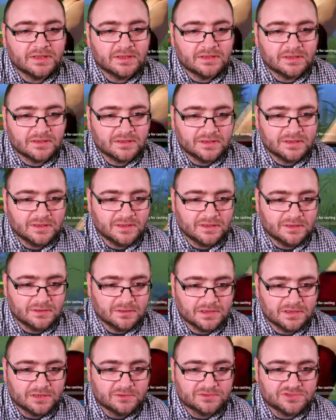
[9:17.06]
Yeah, a
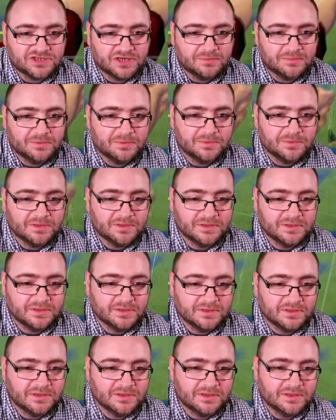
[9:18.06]
little chub.
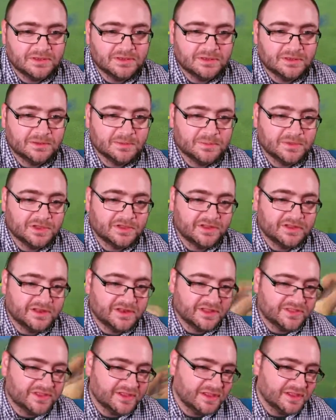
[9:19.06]
Better than
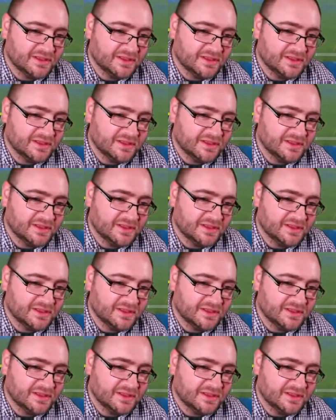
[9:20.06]
nothing.